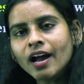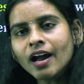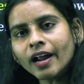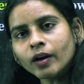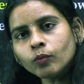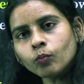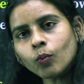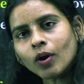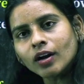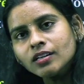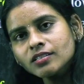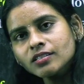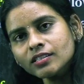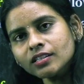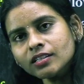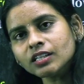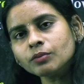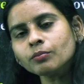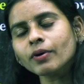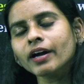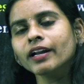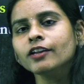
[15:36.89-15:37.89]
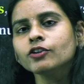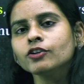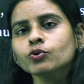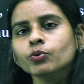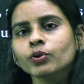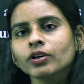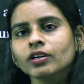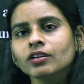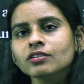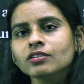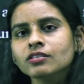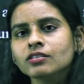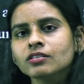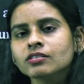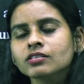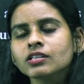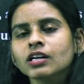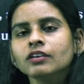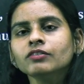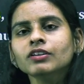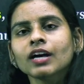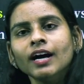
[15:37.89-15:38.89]
And once the remaining 2 years
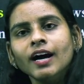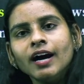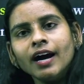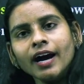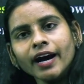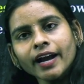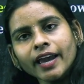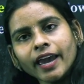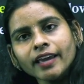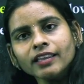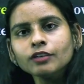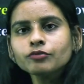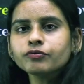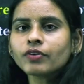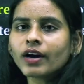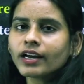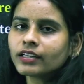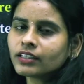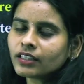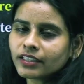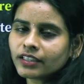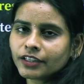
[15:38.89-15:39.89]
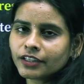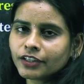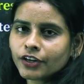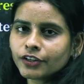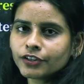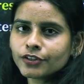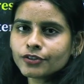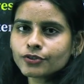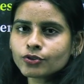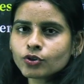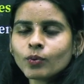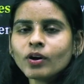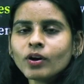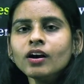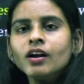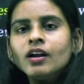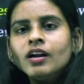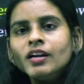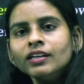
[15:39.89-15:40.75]
is served, again the 5-year tenure is over.